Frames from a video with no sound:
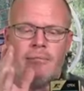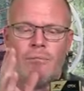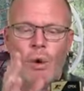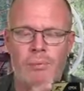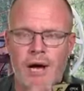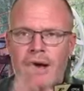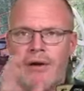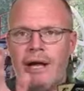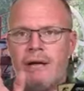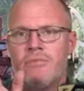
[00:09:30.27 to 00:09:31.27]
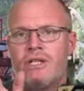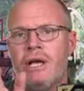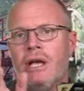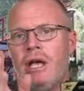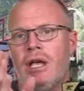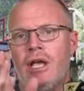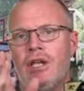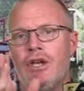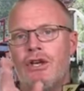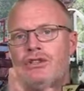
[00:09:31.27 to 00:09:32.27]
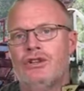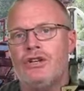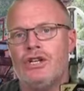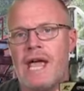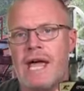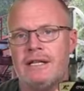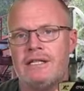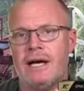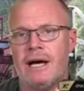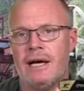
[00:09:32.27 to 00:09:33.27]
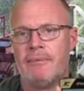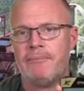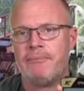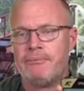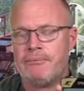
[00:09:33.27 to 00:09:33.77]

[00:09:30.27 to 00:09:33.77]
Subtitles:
more programs. You do get a